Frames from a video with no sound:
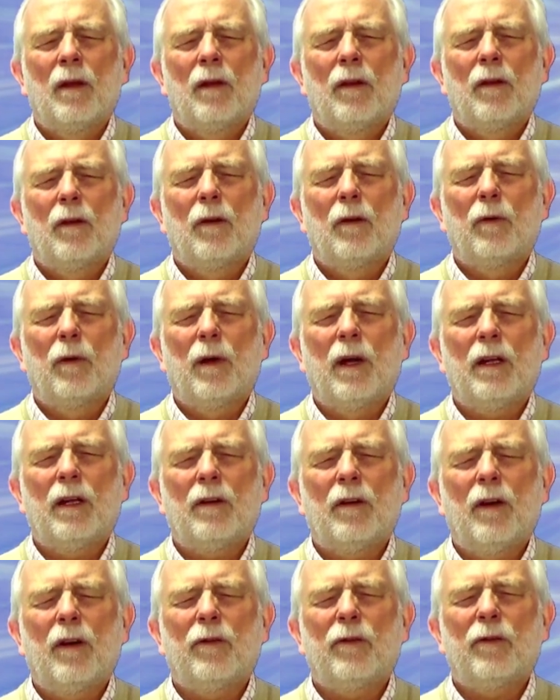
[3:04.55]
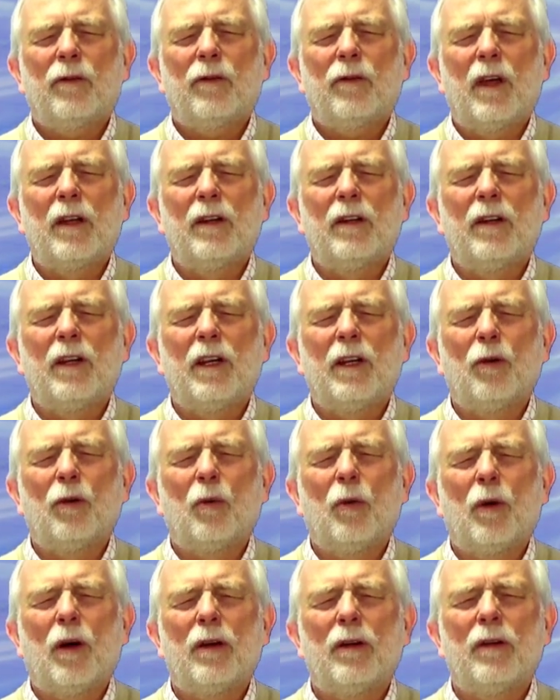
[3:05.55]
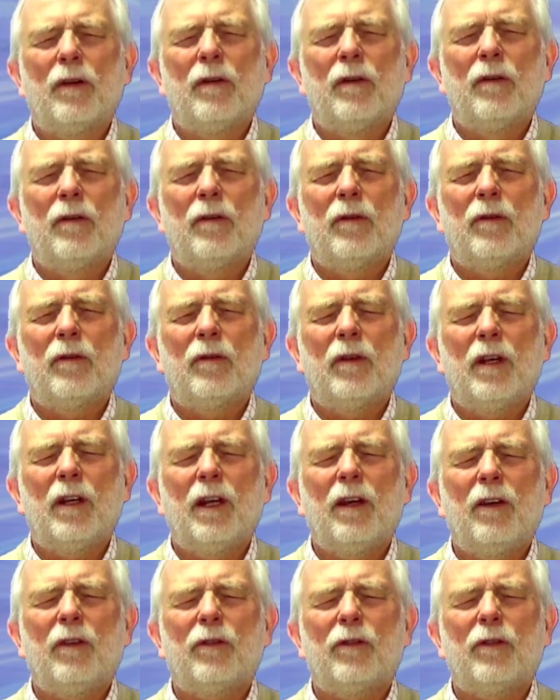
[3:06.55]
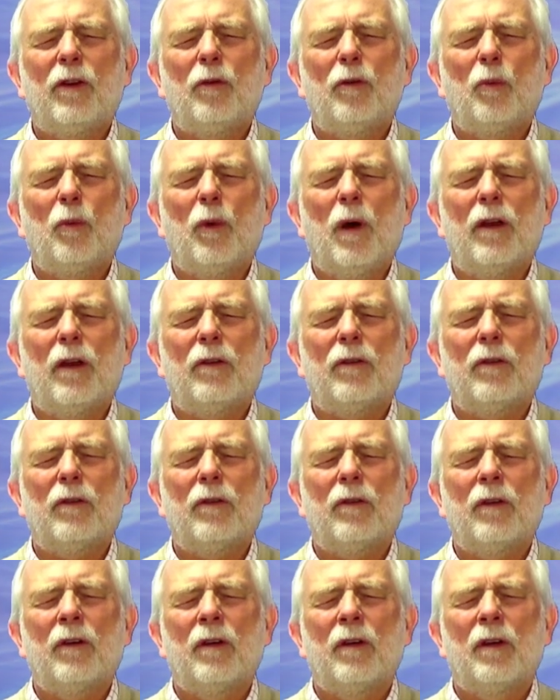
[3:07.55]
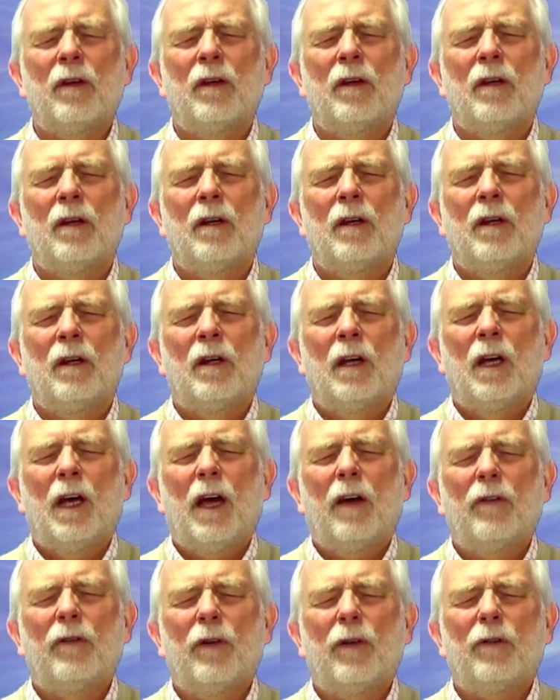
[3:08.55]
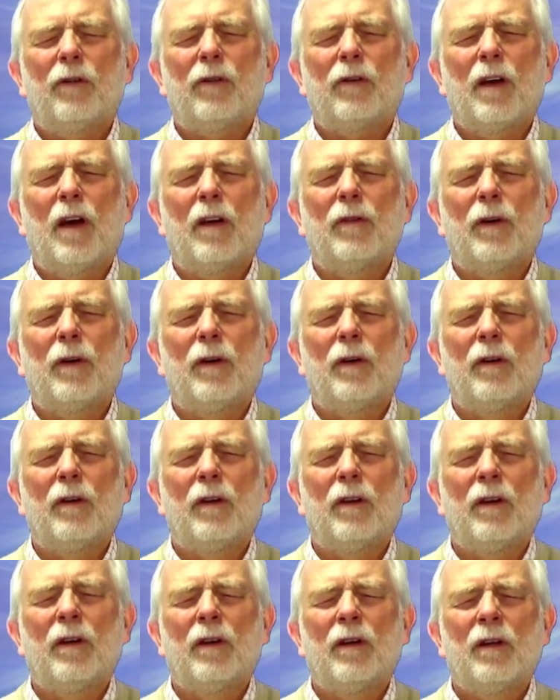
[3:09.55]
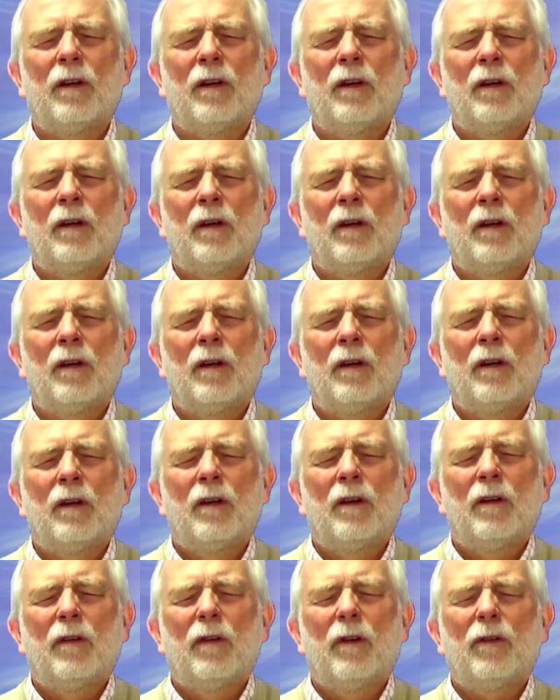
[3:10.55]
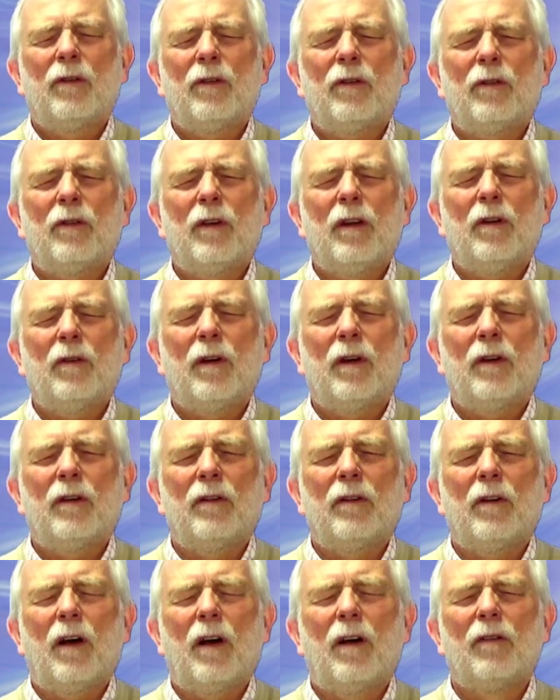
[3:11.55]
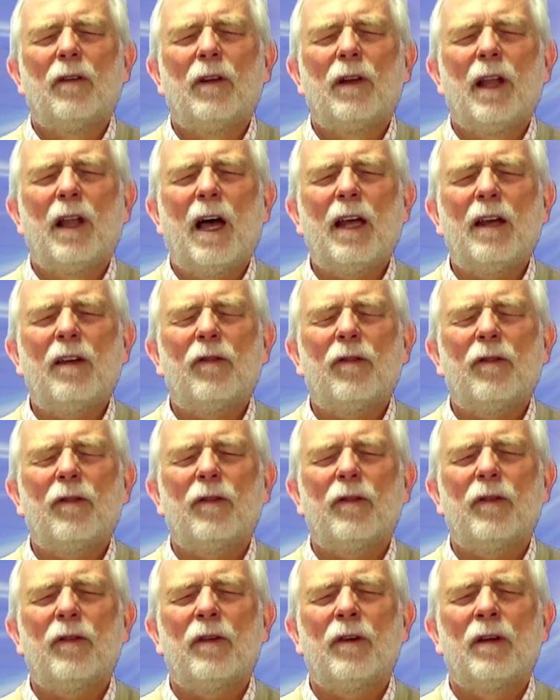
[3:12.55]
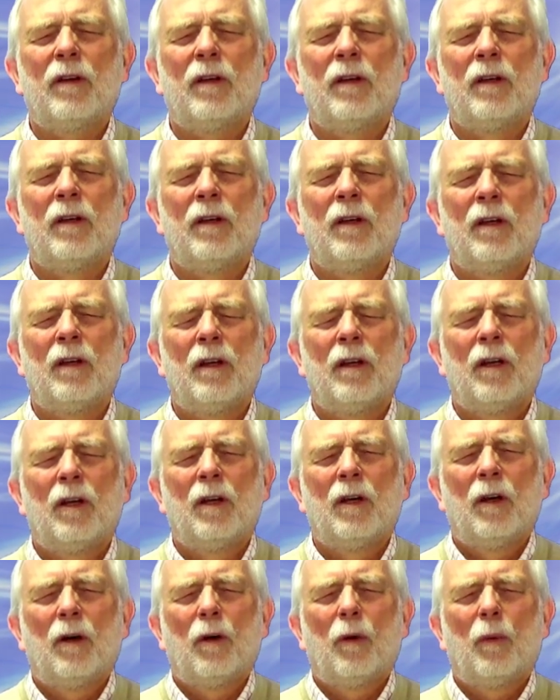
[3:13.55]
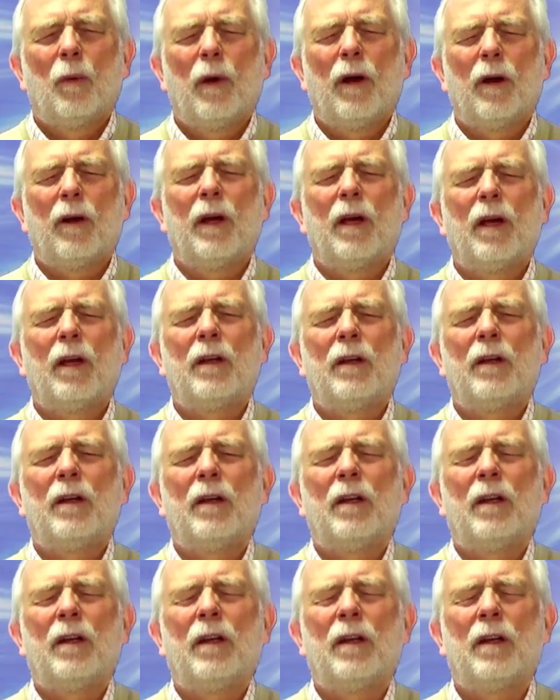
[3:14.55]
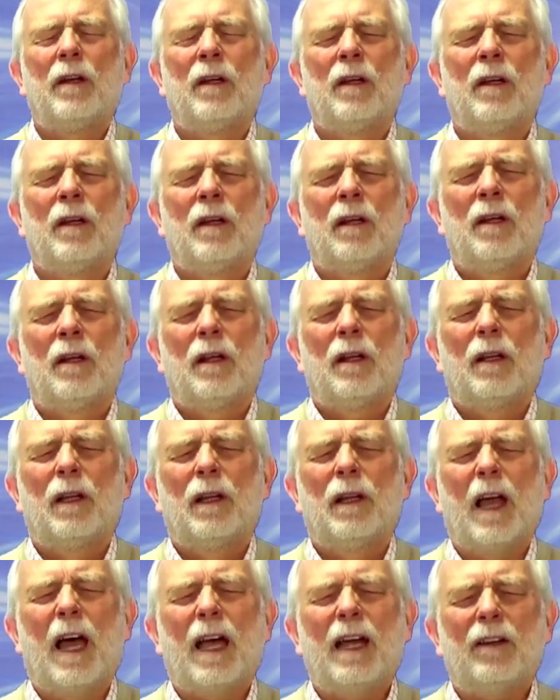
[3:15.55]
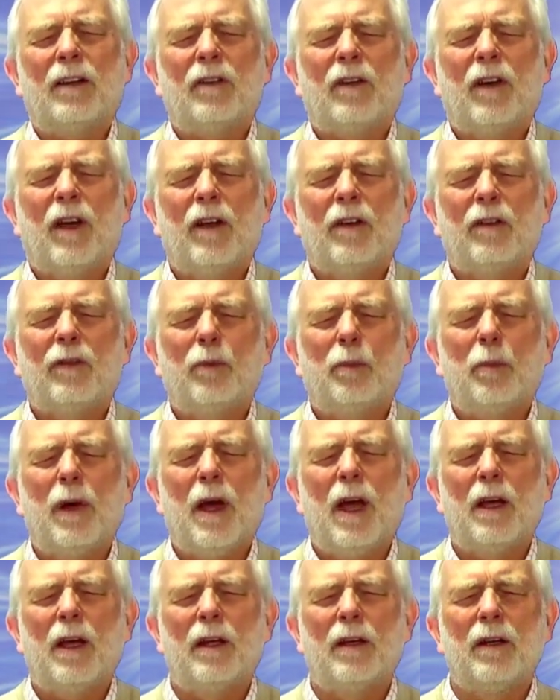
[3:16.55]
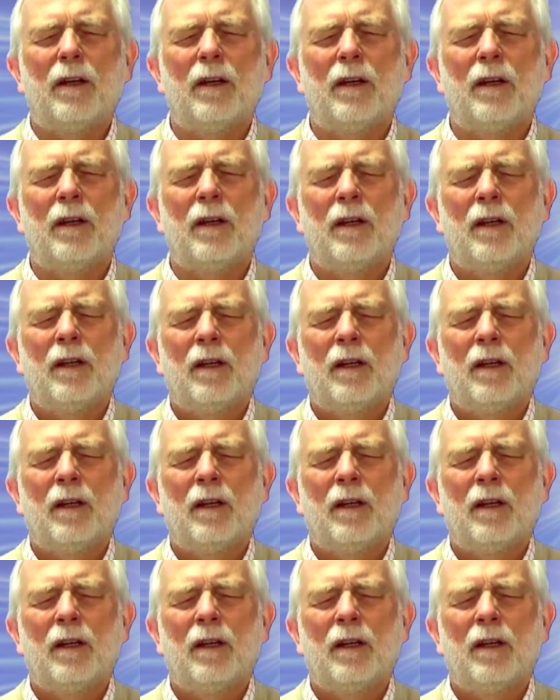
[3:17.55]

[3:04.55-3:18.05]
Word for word: The great ascending ones, east and west, have discovered this secret of life, wherein light has been